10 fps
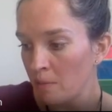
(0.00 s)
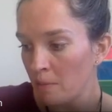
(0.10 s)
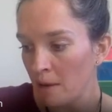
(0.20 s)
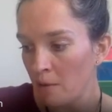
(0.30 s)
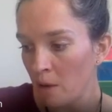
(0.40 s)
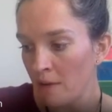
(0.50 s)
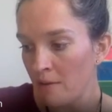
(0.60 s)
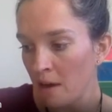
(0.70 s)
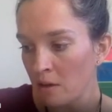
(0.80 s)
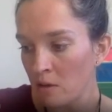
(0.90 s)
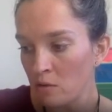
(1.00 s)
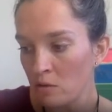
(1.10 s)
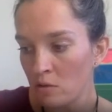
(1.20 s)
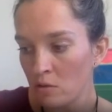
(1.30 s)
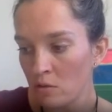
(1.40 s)
my y value
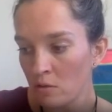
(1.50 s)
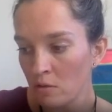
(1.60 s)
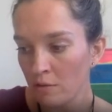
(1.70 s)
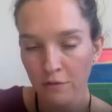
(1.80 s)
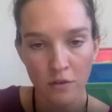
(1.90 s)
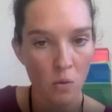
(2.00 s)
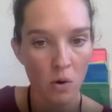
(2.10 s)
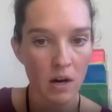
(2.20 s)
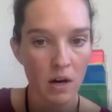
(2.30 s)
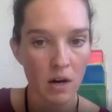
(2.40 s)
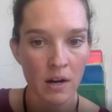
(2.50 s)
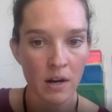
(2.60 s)
is 4.